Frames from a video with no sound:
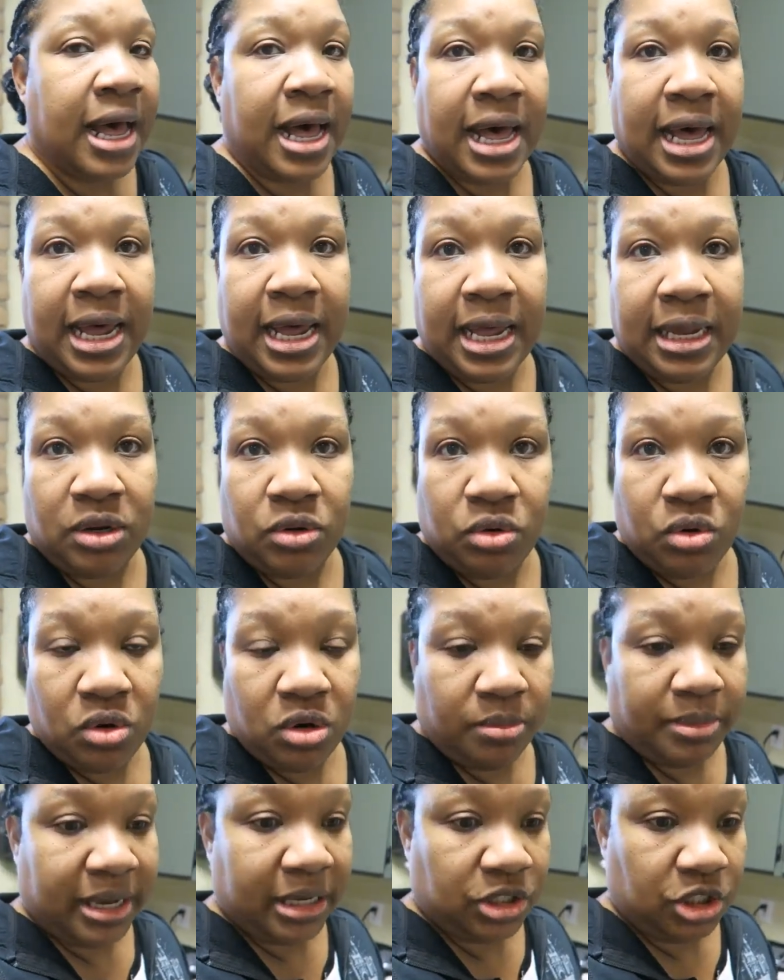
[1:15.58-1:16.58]
I don't
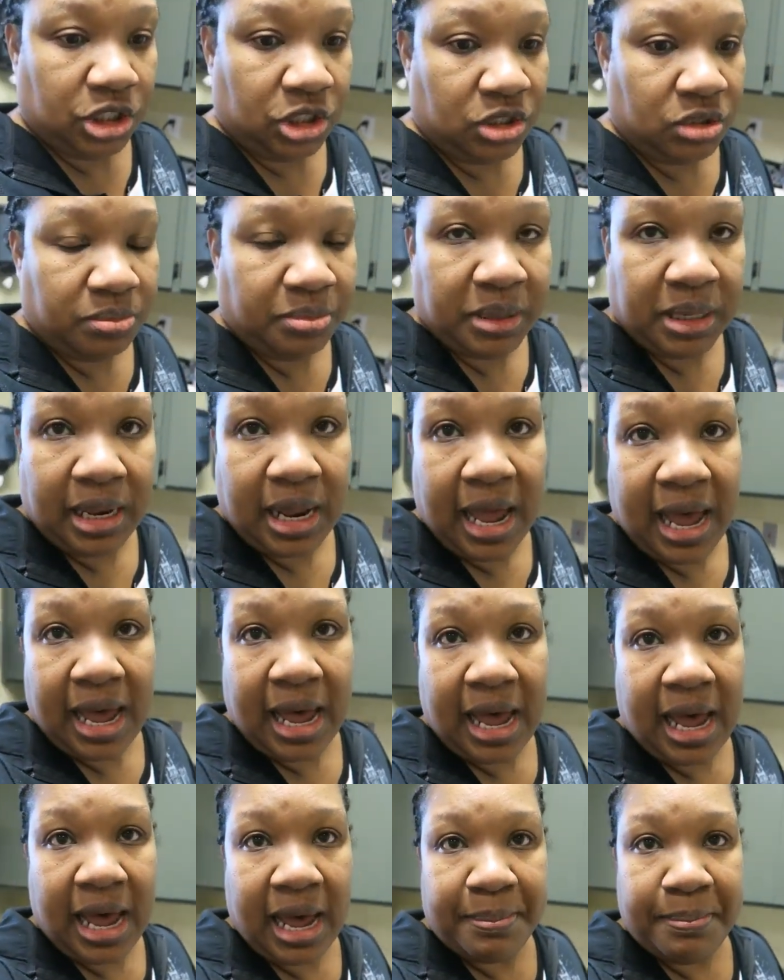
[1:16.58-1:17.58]
know about you, but
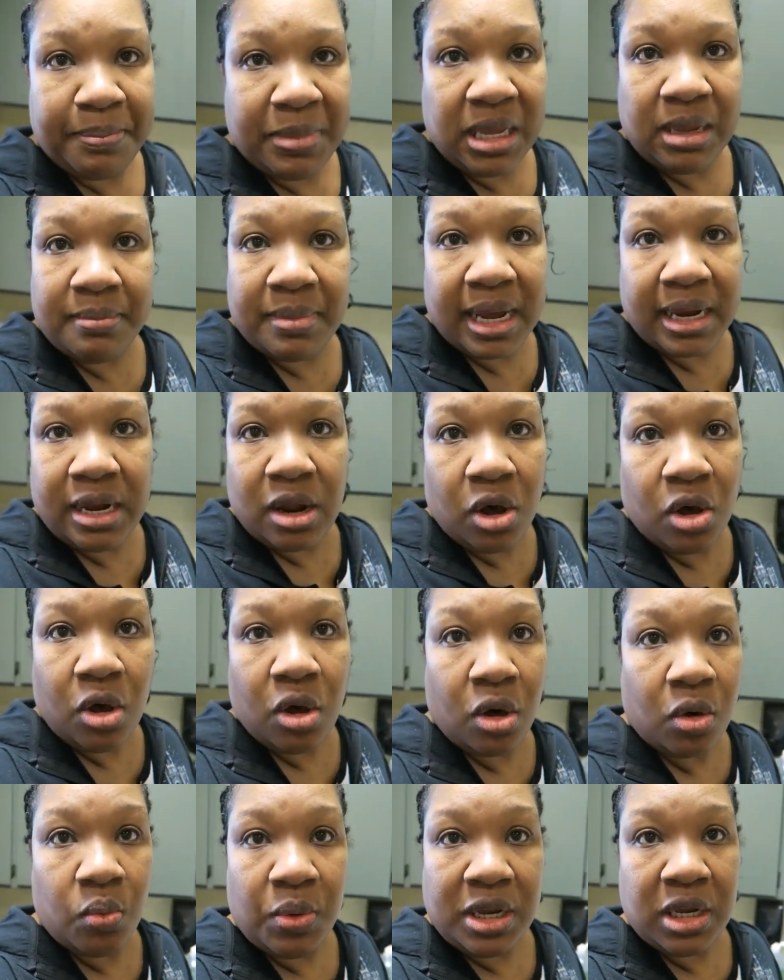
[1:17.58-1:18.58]
me and my
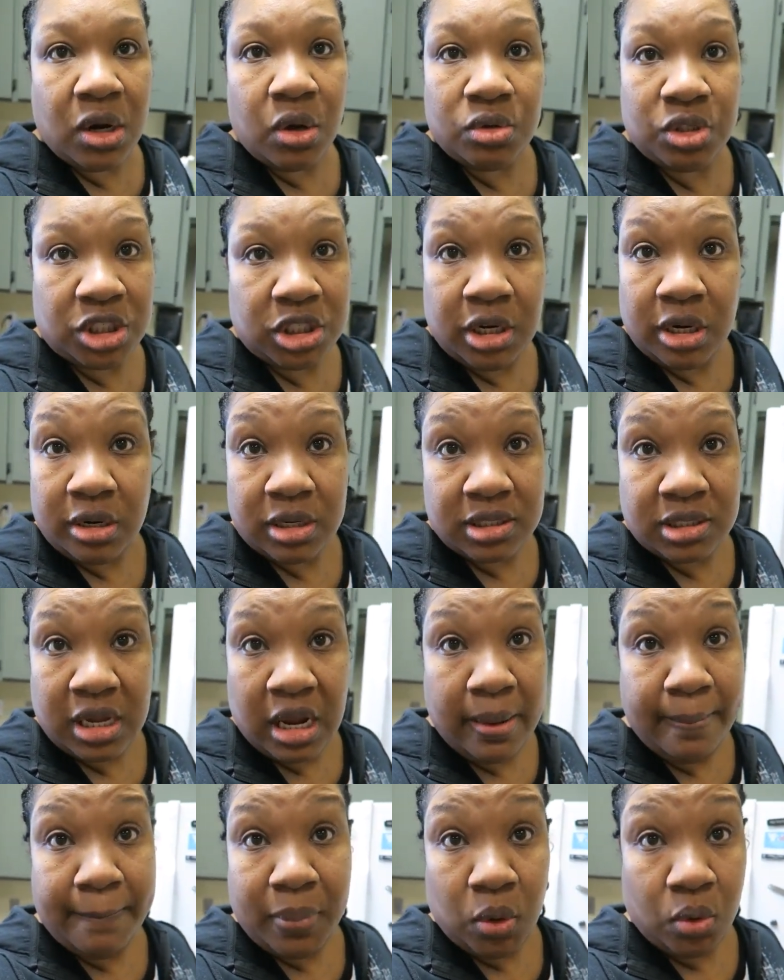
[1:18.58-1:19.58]
dog, we don't share the
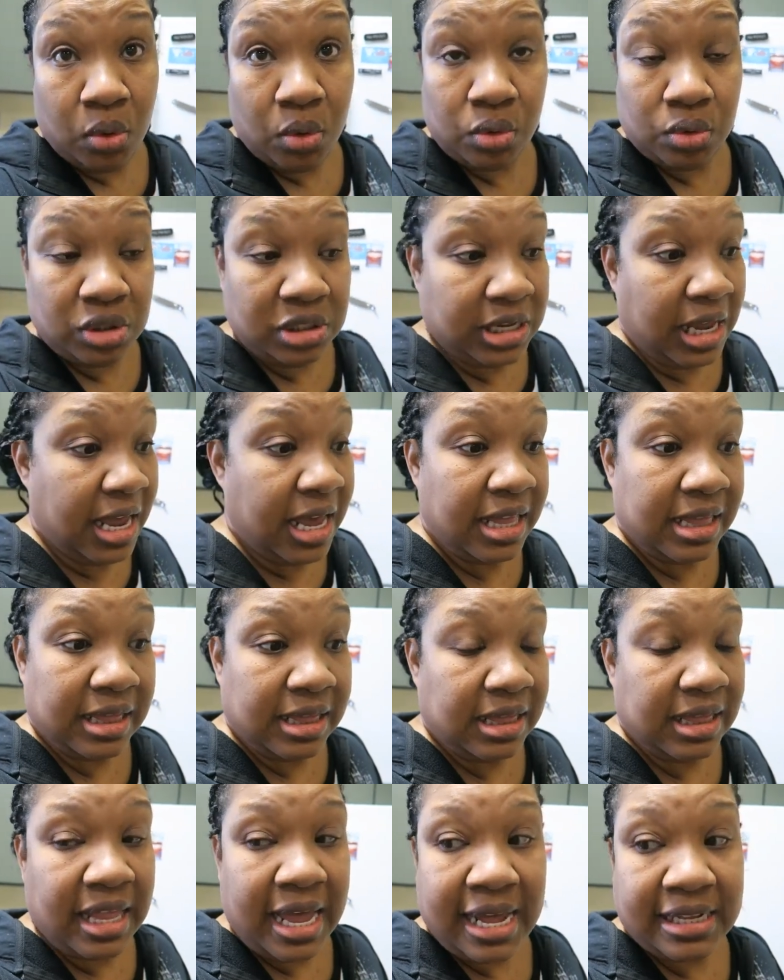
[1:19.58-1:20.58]
same bowls.
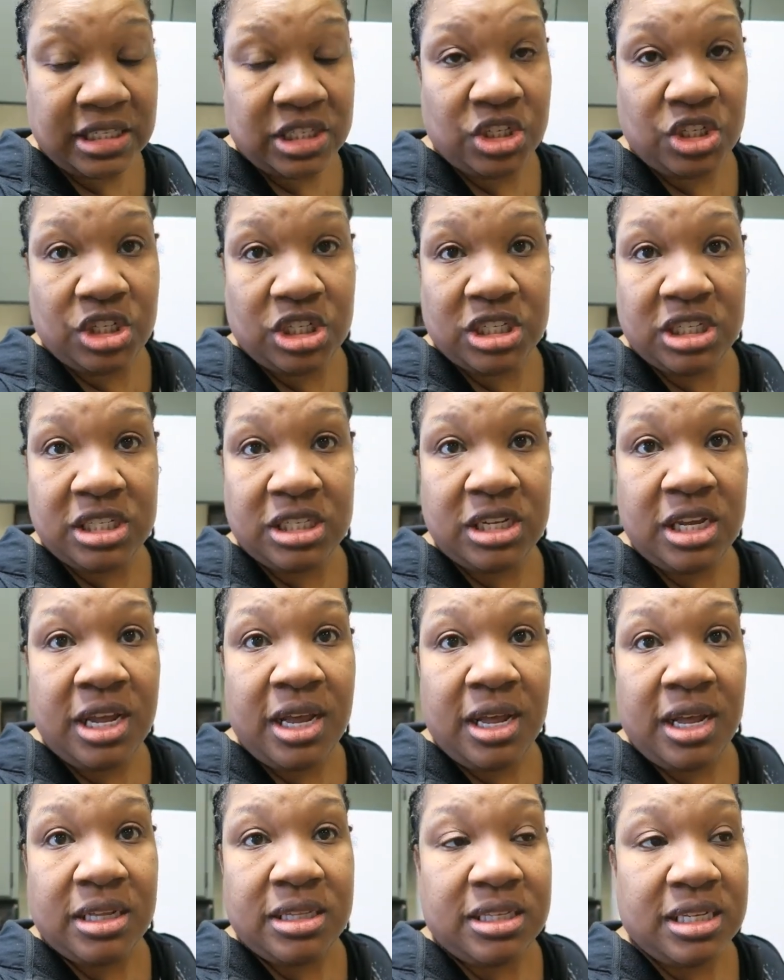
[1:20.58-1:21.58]
And that's just
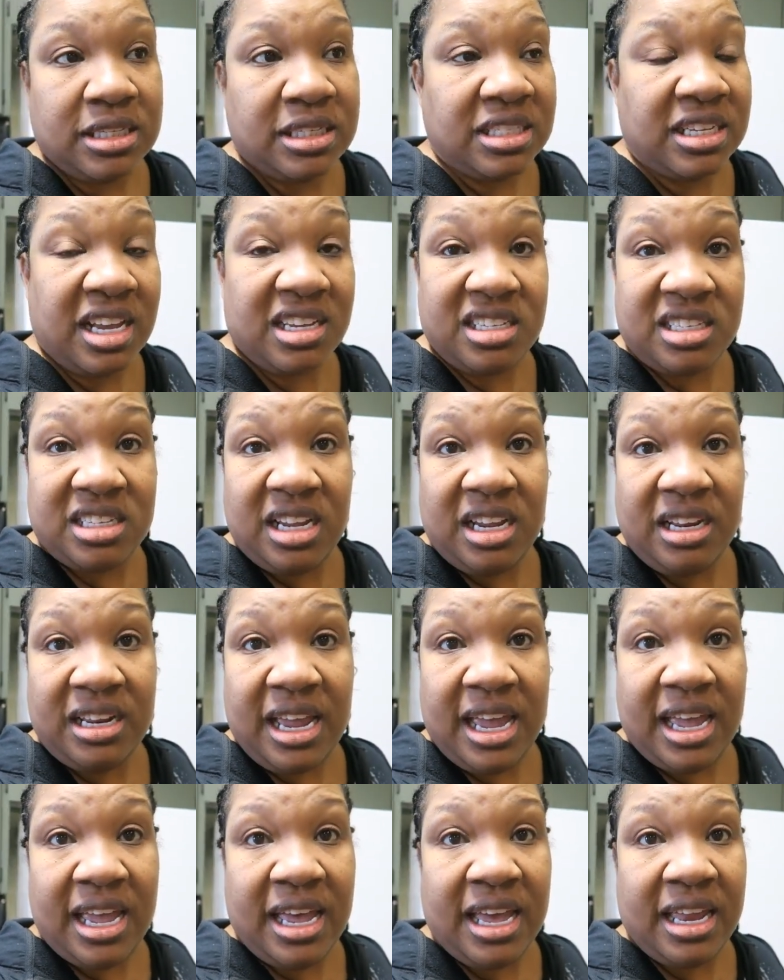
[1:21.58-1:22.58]
disgusting
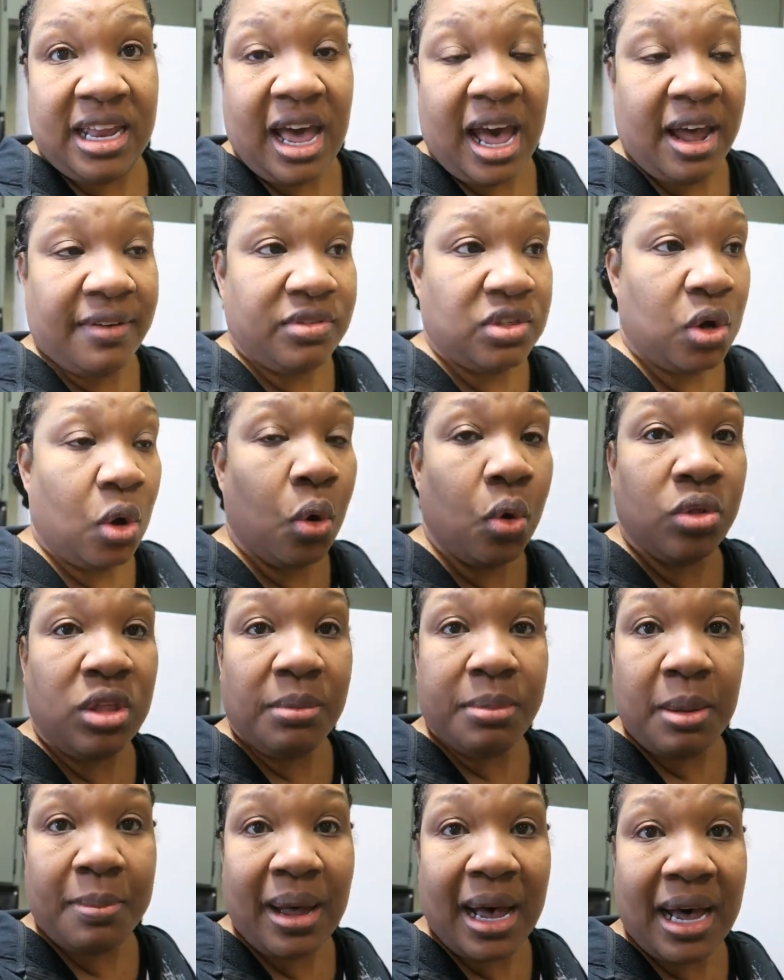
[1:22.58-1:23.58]
and I've told
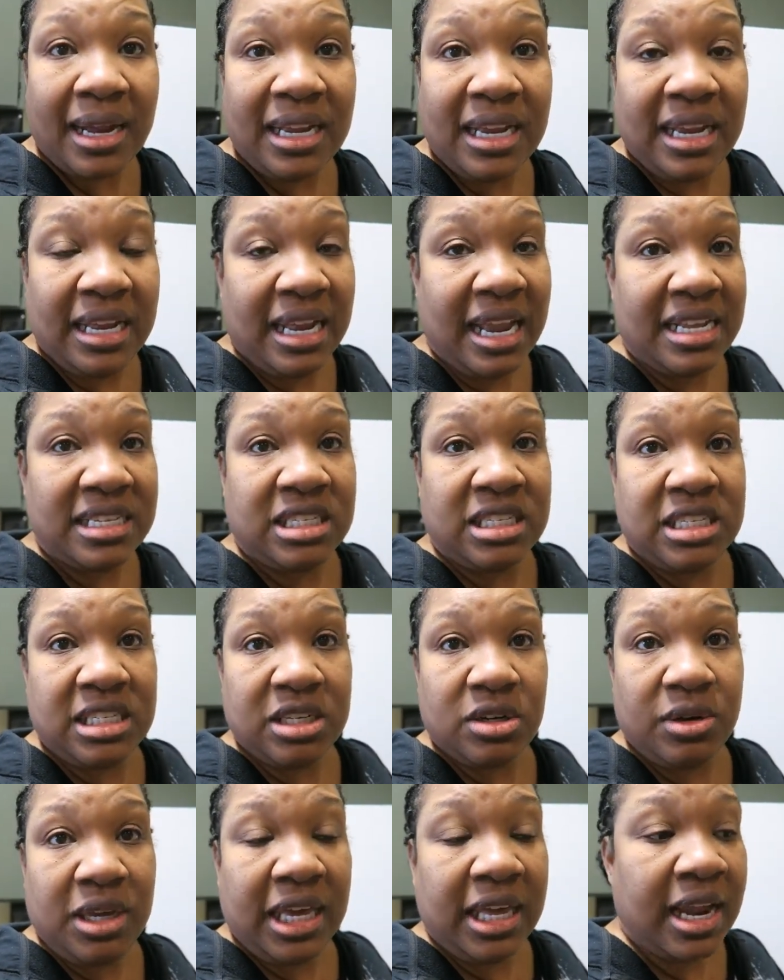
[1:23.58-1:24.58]
them about it and they
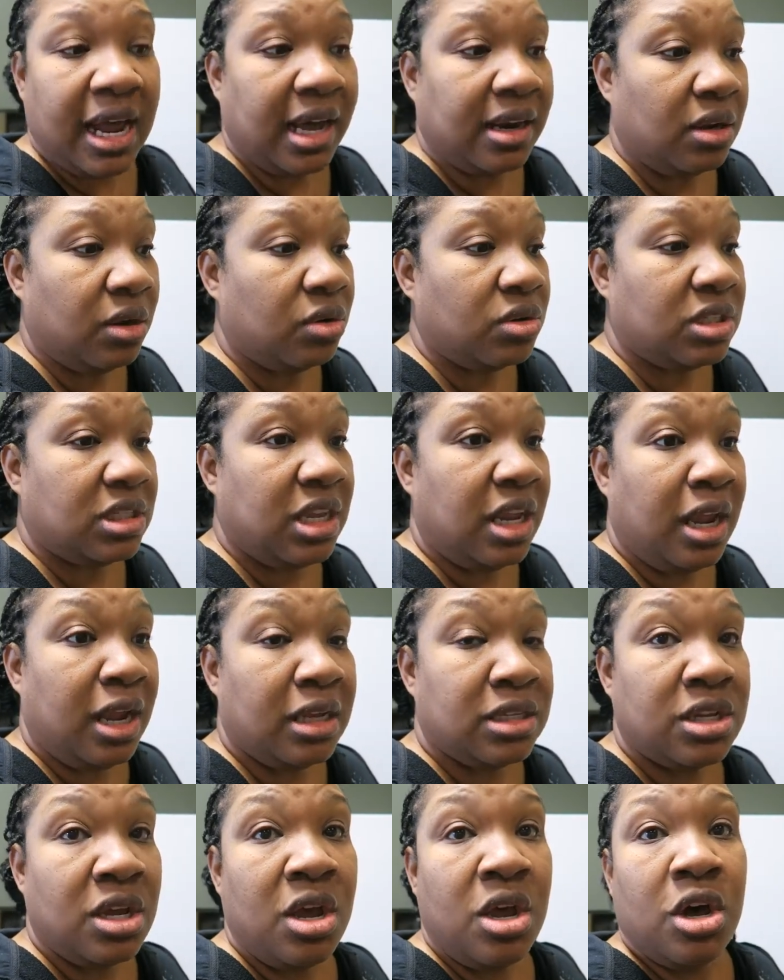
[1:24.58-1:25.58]
still eat out of those
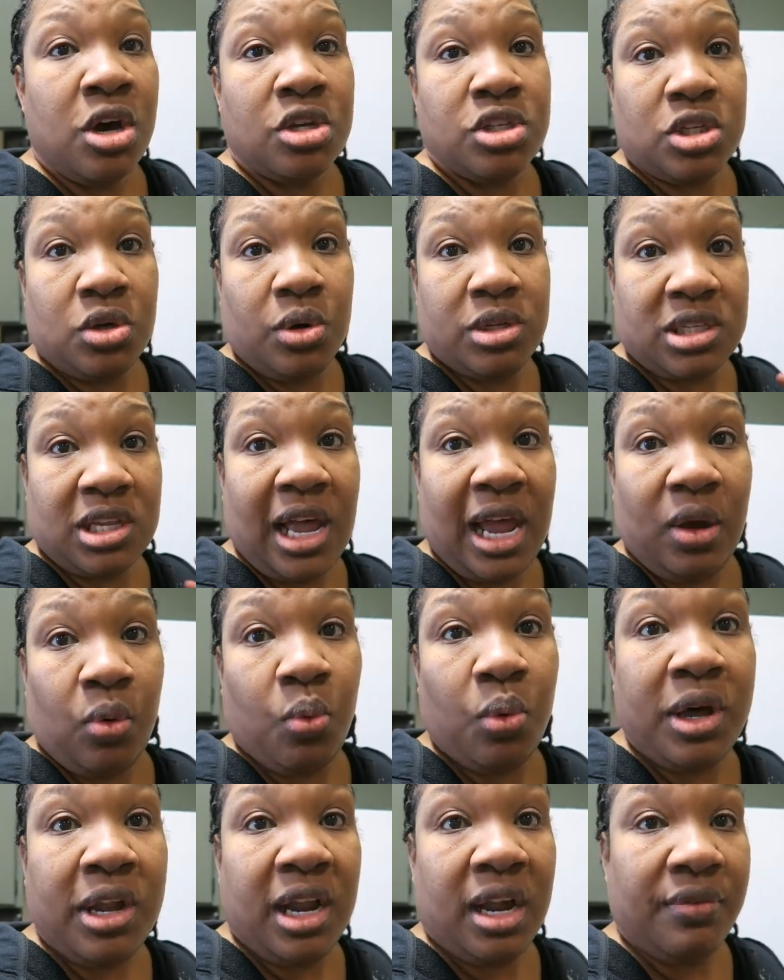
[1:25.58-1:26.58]
things. So it's like,
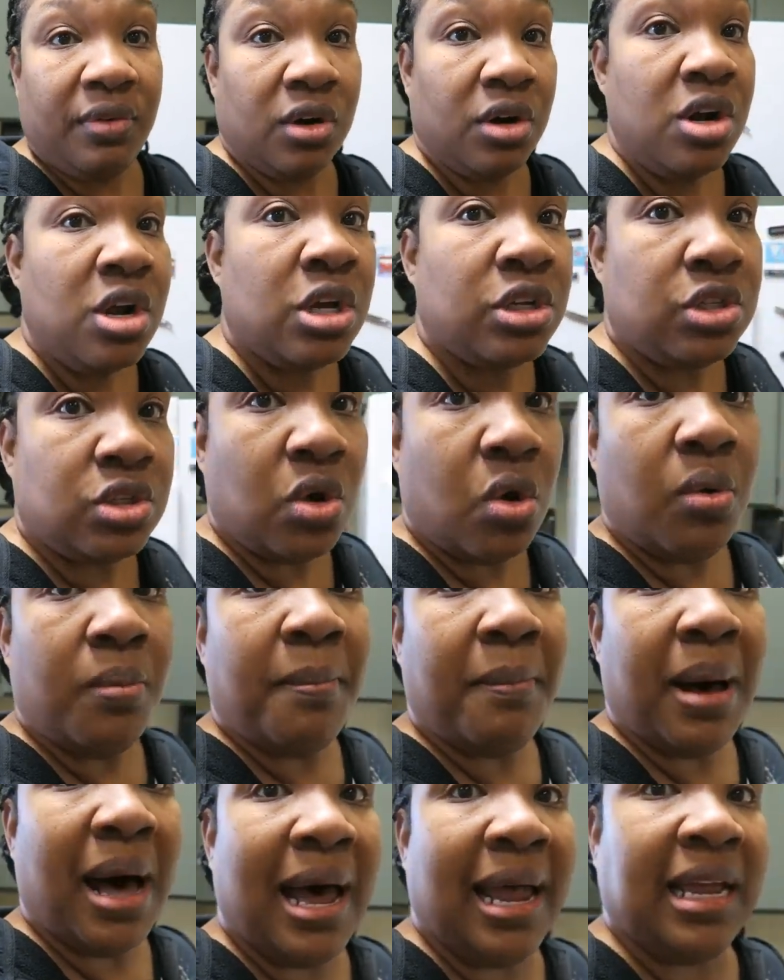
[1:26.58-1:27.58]
whatever. So
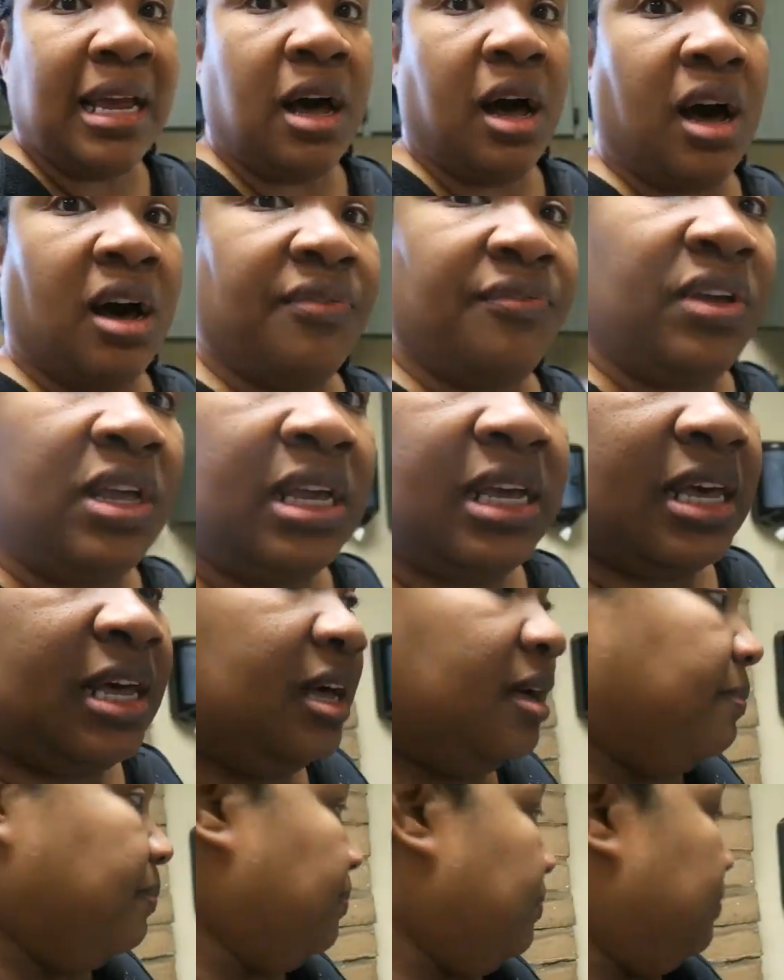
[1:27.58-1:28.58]
my coffee
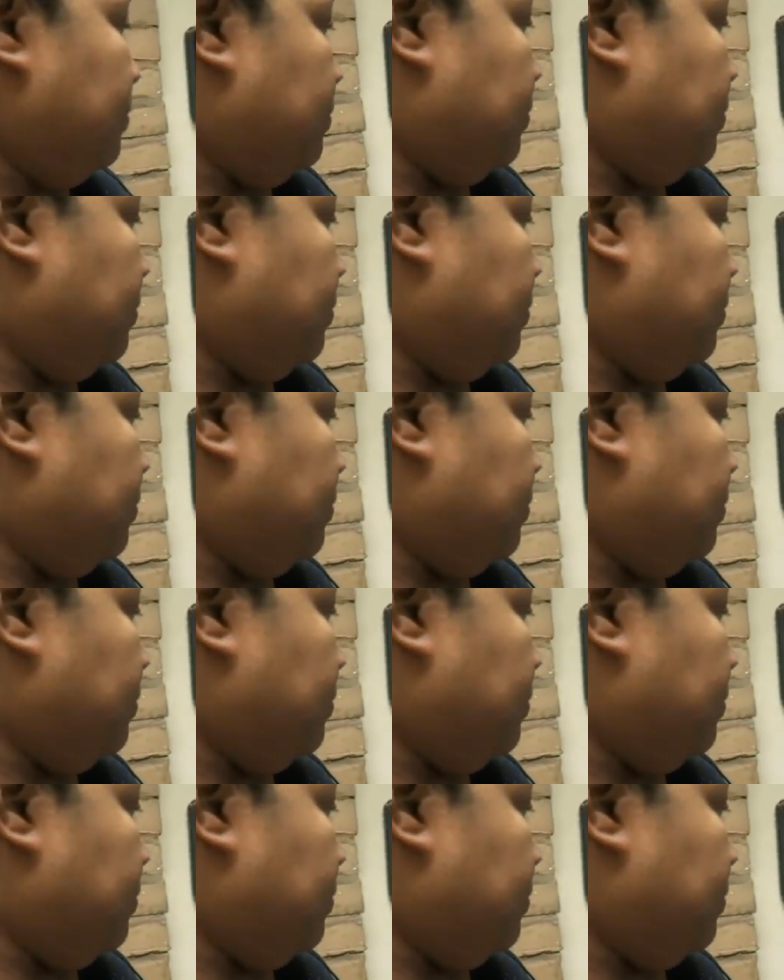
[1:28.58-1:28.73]
cup,